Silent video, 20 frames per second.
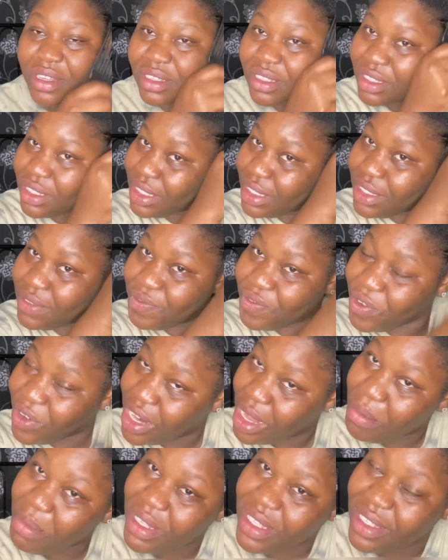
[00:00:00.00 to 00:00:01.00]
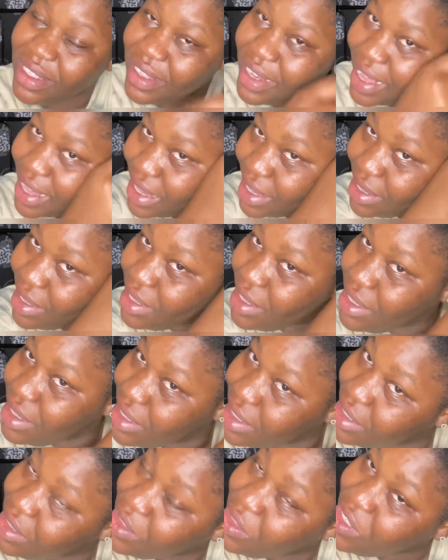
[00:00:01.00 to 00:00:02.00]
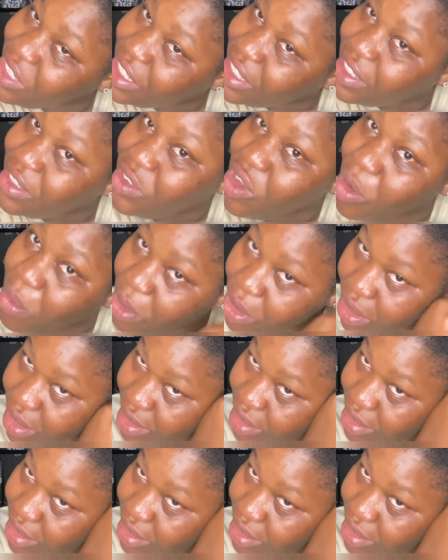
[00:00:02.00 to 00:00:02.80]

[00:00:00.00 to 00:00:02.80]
It's for them, it's like it's normal.